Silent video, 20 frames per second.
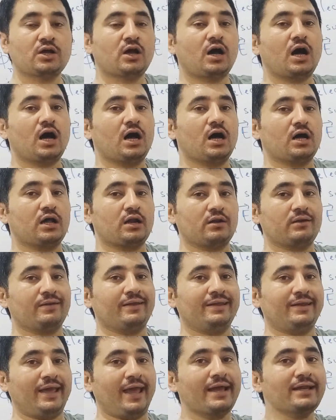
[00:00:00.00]
or
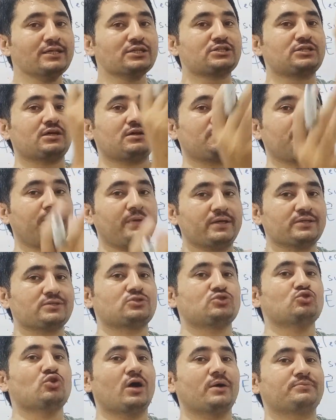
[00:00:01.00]
in any surface
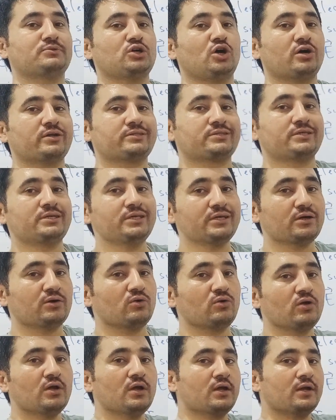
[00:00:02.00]
you have charge
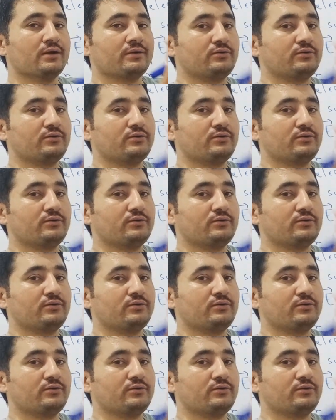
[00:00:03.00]
Q,